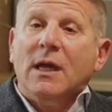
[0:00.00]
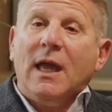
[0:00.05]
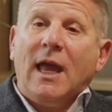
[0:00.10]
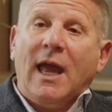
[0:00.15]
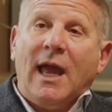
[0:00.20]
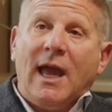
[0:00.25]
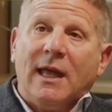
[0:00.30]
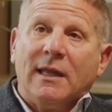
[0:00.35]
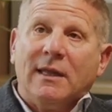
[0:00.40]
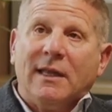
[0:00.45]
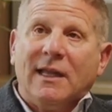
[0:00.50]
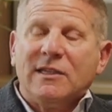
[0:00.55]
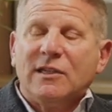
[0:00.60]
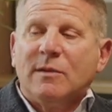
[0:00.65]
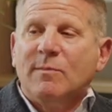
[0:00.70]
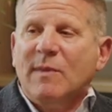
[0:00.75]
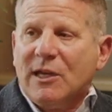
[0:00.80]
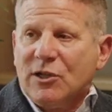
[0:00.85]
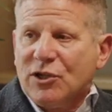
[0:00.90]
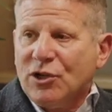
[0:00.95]
And let's
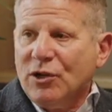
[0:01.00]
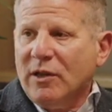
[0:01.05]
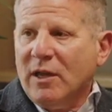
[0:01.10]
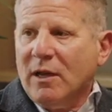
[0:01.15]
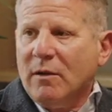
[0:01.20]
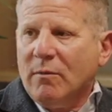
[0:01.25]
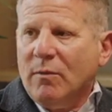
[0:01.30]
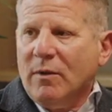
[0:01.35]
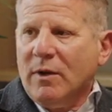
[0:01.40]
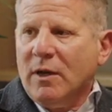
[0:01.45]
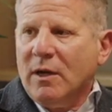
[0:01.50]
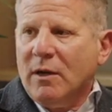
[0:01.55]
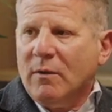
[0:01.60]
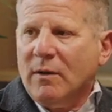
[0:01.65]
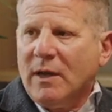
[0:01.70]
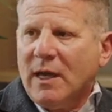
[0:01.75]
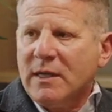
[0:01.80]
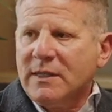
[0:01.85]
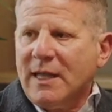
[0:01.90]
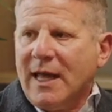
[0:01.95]
make sure that,
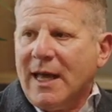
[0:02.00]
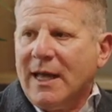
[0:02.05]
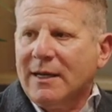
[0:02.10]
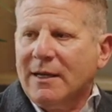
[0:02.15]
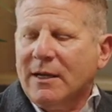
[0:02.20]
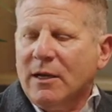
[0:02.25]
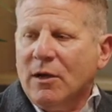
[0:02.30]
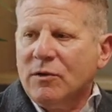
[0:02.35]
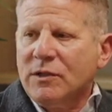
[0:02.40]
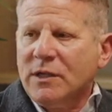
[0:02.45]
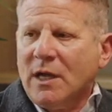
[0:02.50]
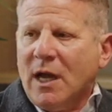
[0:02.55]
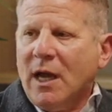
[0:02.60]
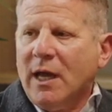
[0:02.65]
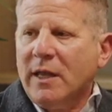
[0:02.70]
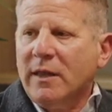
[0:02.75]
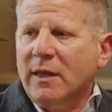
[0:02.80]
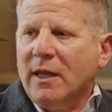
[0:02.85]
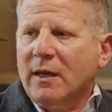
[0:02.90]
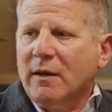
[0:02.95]
as that goes
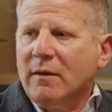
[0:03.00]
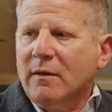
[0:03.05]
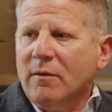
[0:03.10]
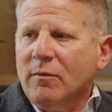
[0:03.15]
on, that,